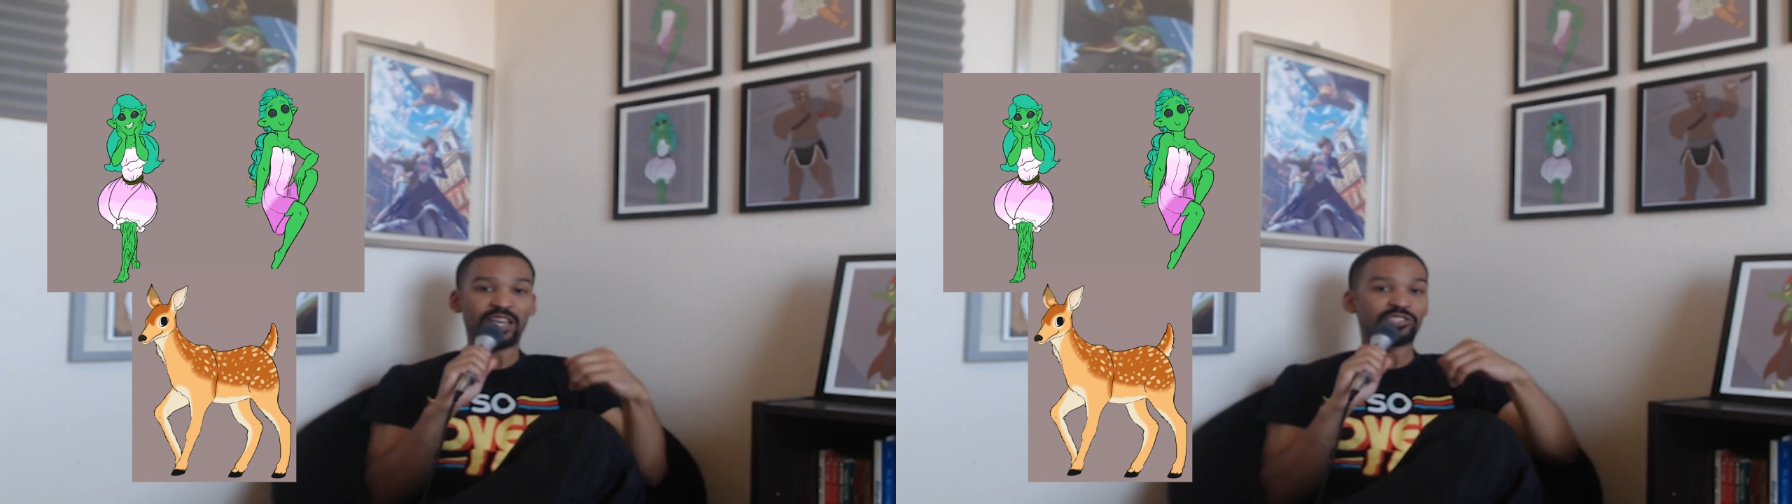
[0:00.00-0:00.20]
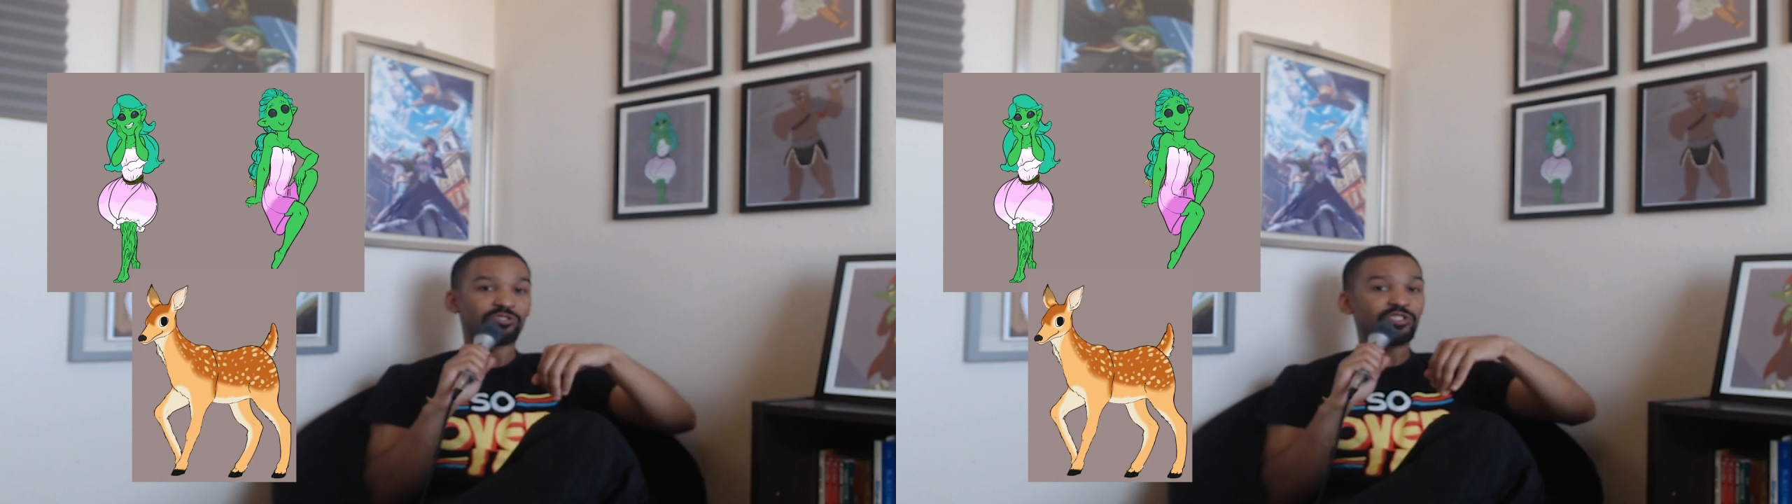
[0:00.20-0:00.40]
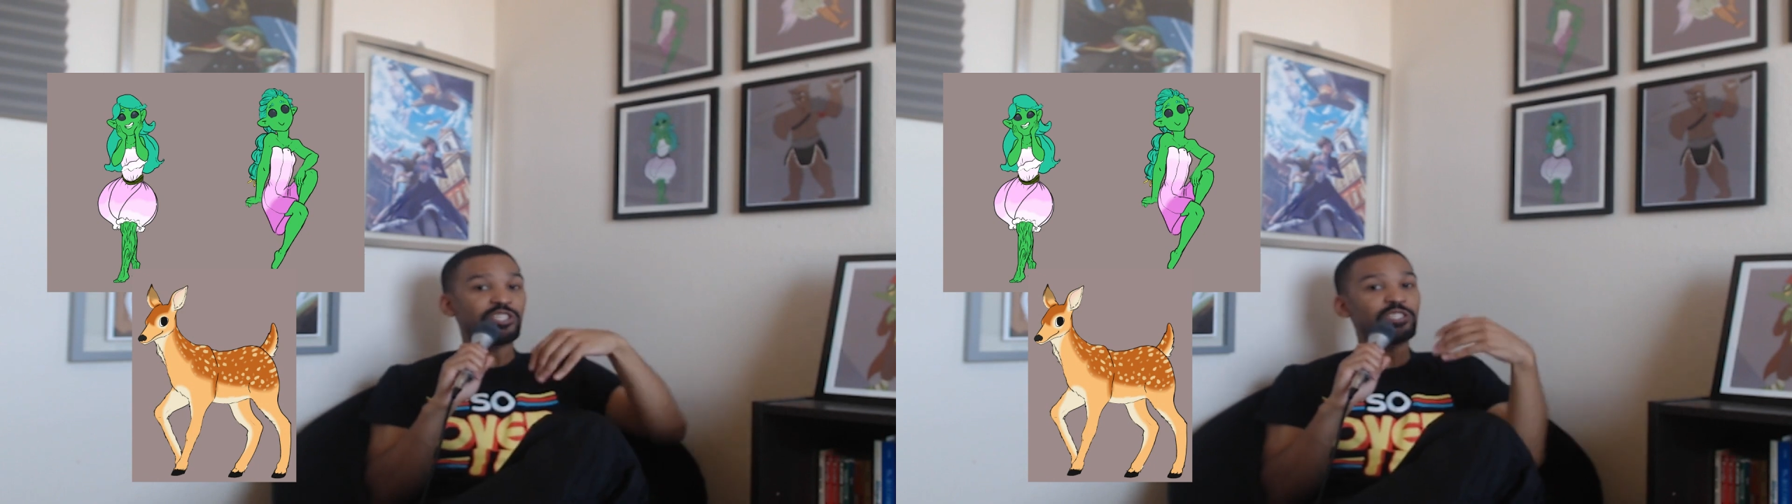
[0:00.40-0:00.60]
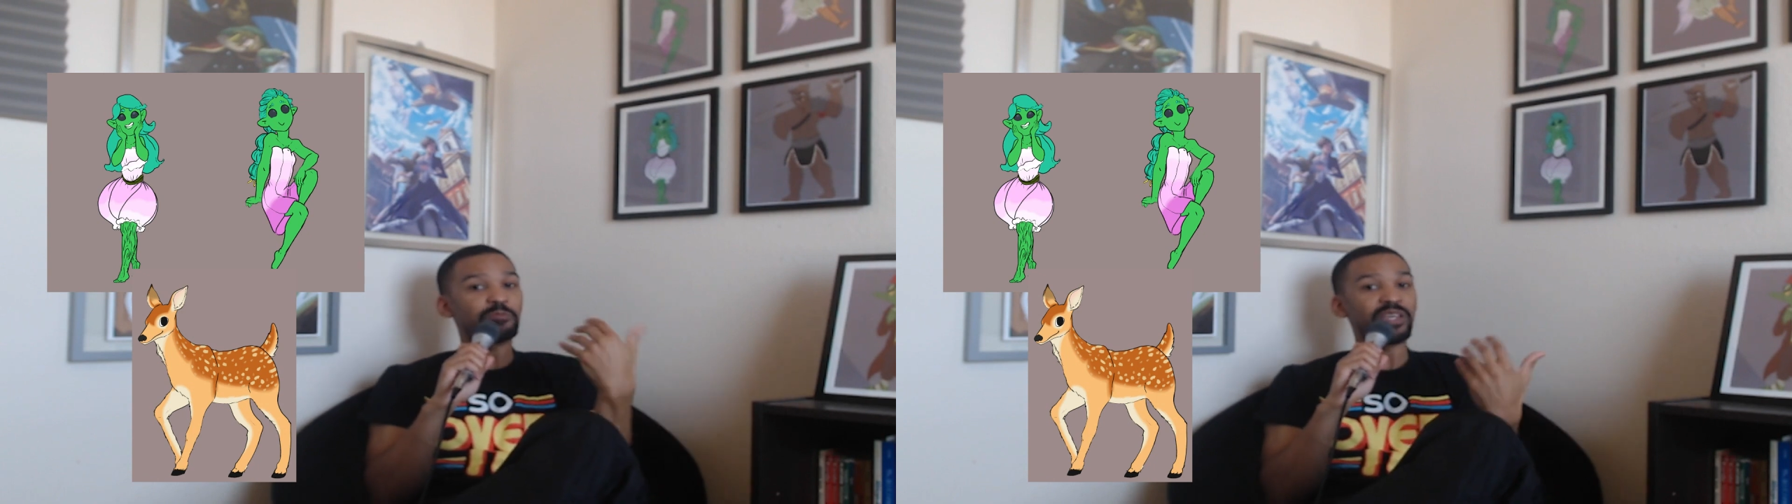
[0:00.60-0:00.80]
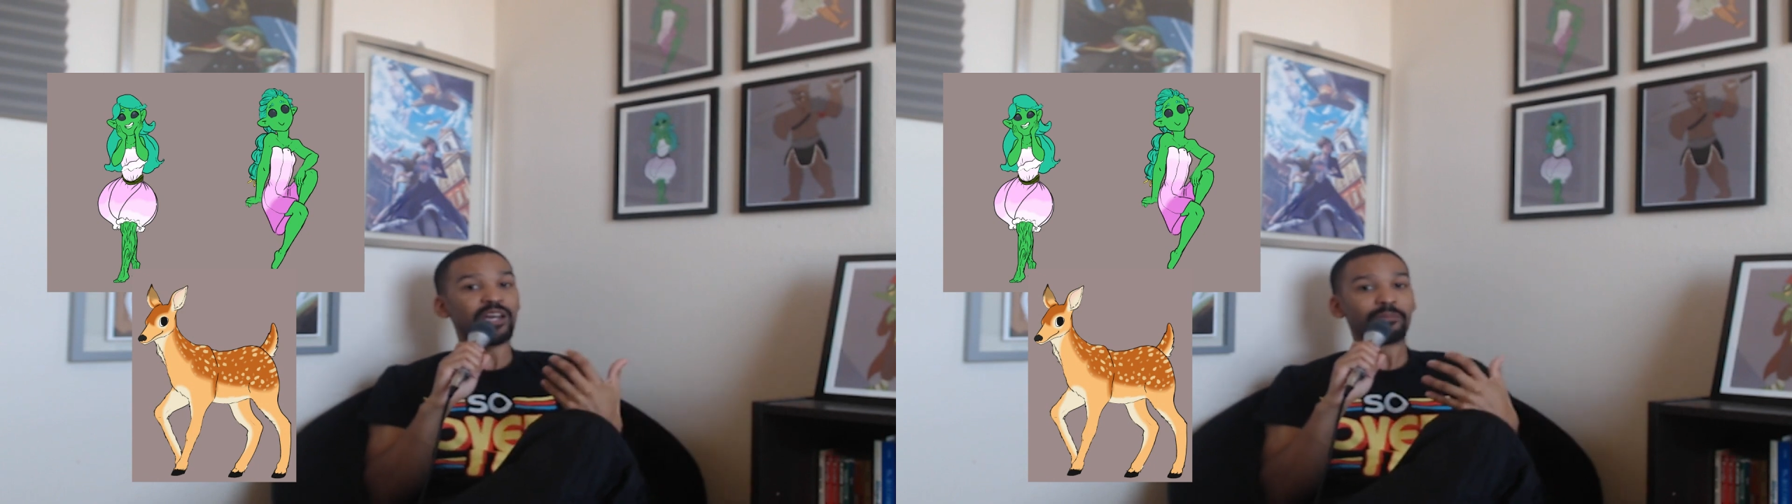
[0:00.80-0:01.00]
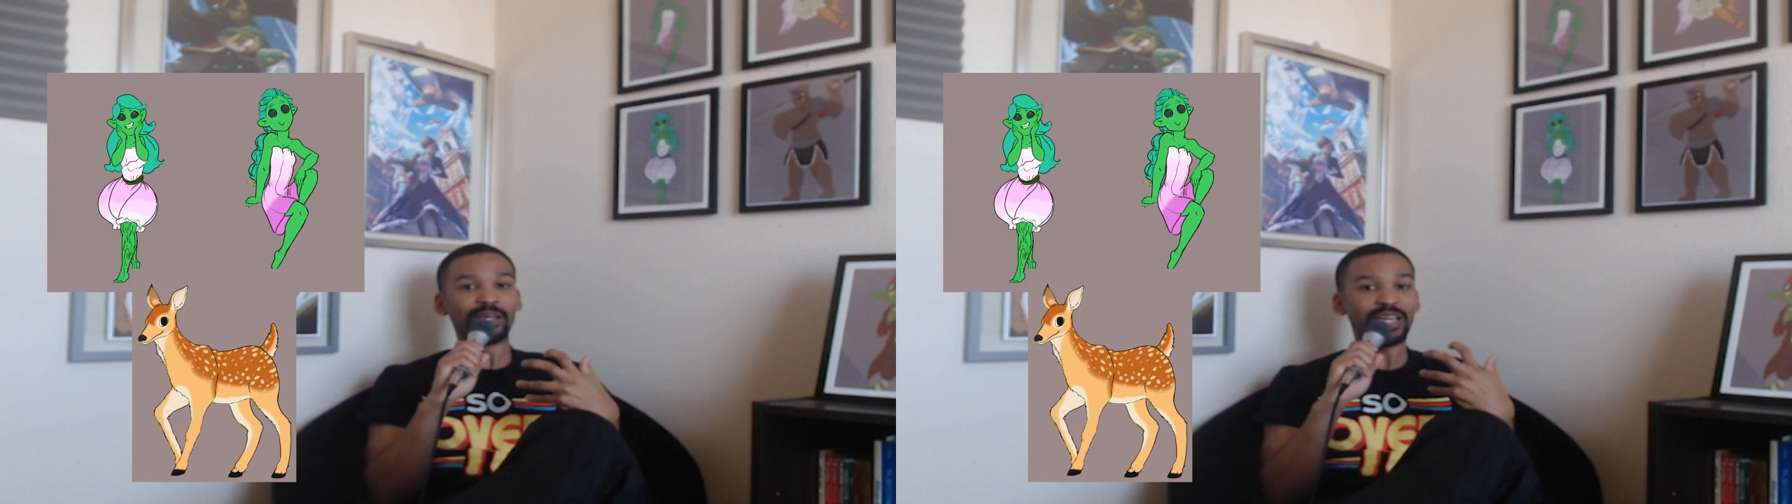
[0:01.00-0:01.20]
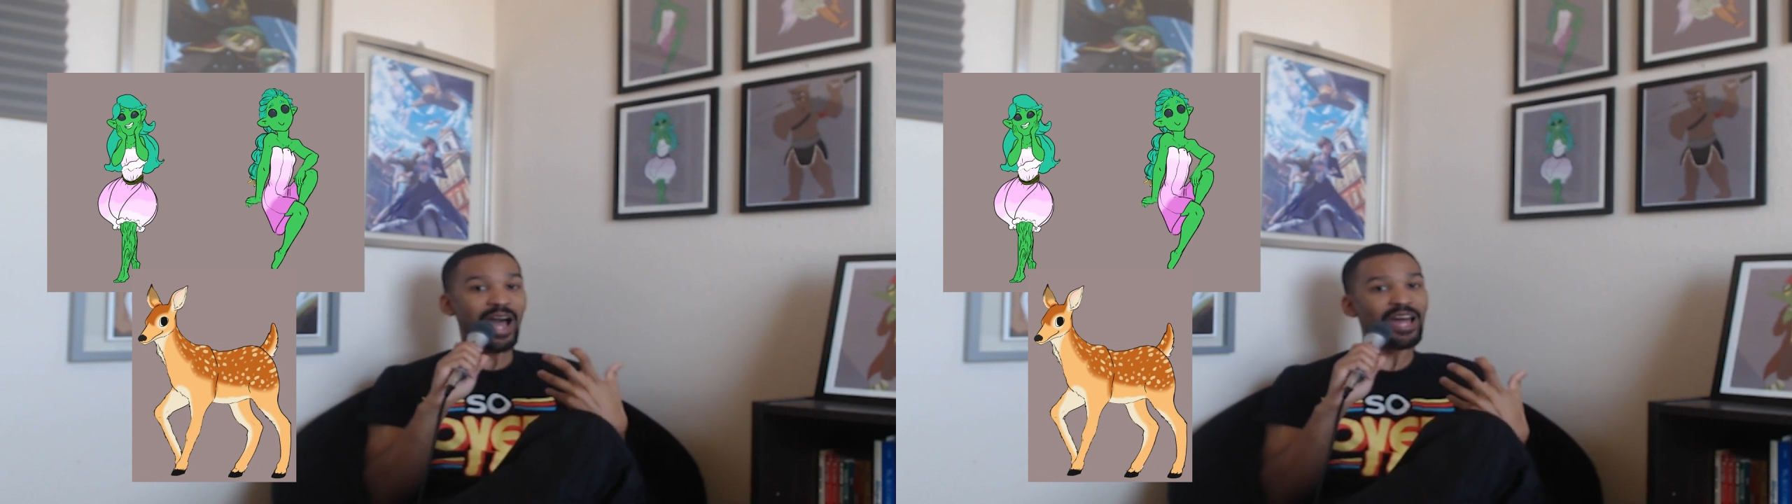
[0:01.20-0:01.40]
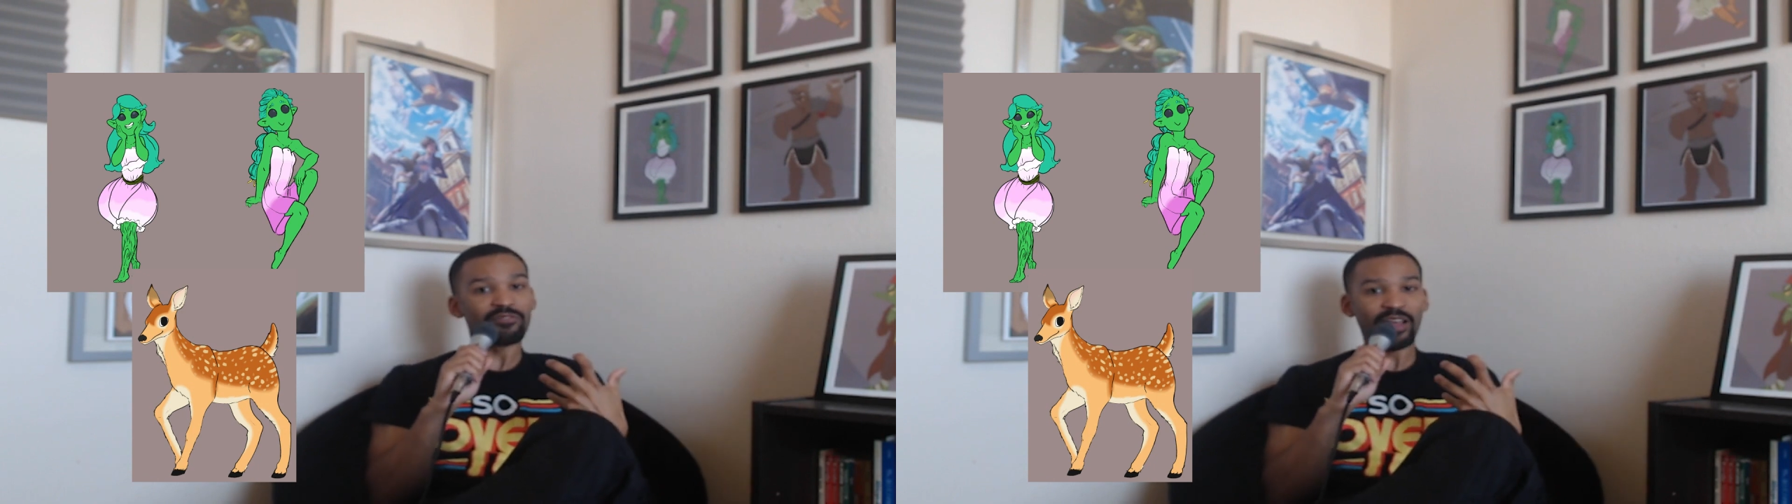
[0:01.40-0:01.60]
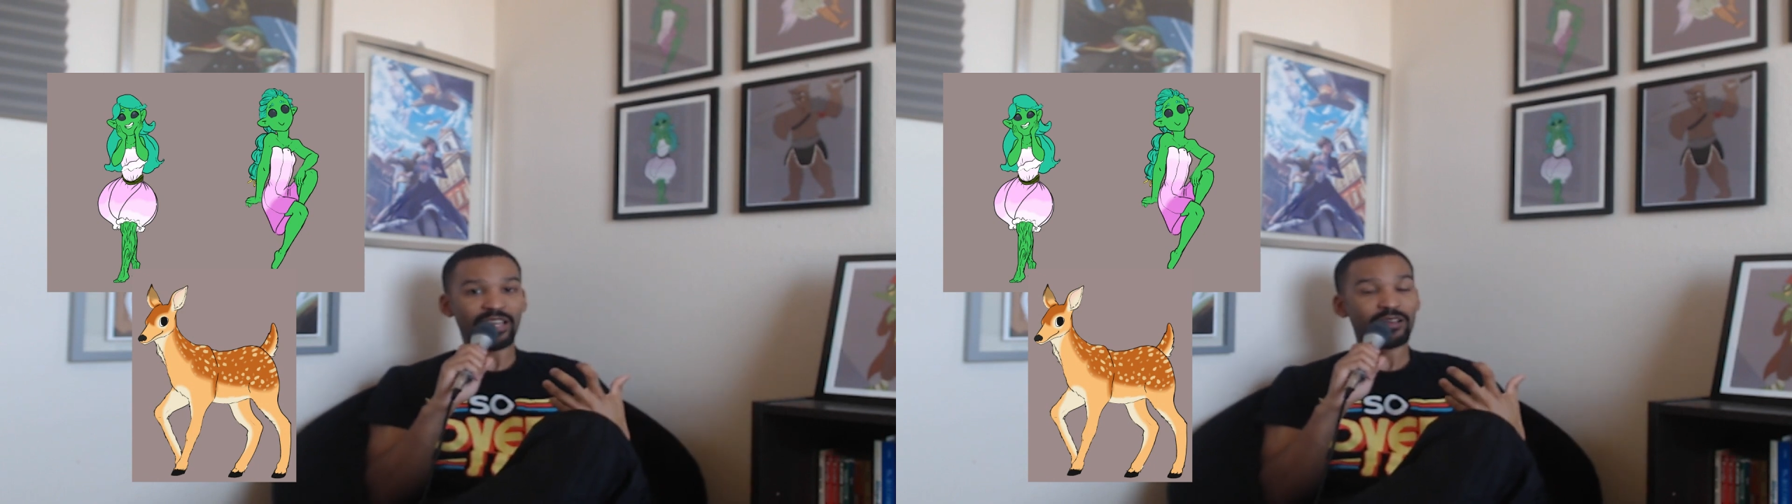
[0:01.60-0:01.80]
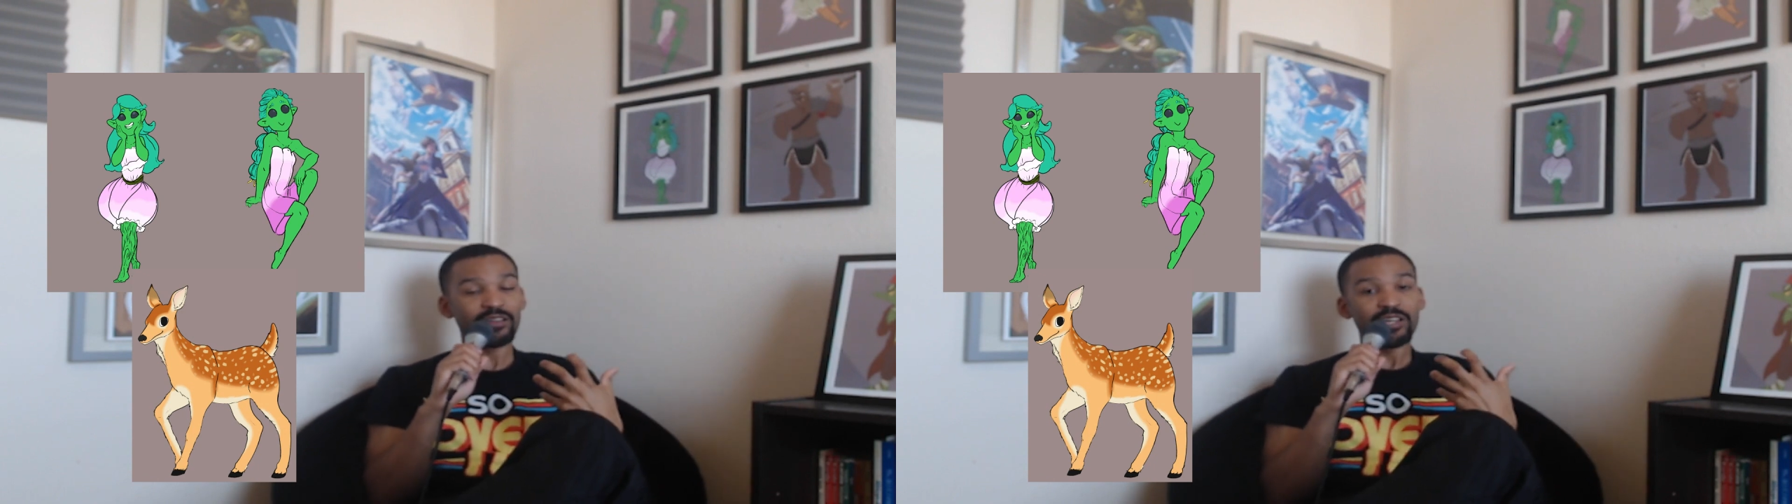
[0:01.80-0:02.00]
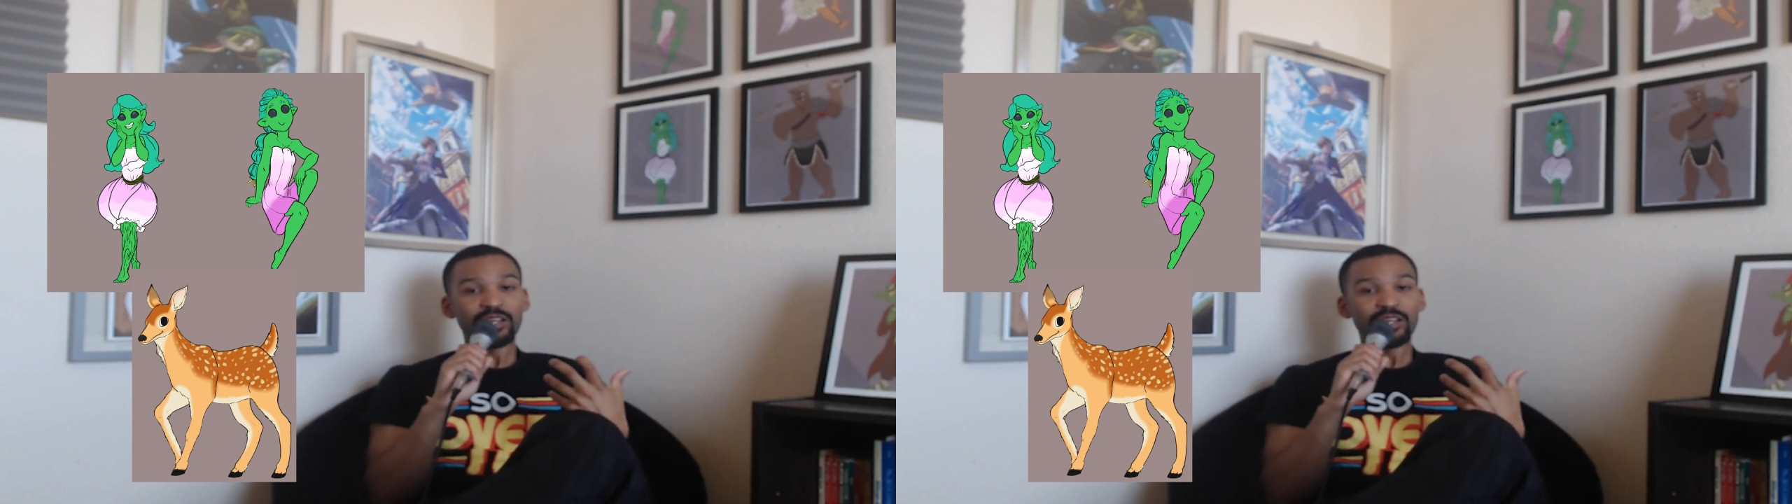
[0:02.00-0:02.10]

and so she's becoming kind of like a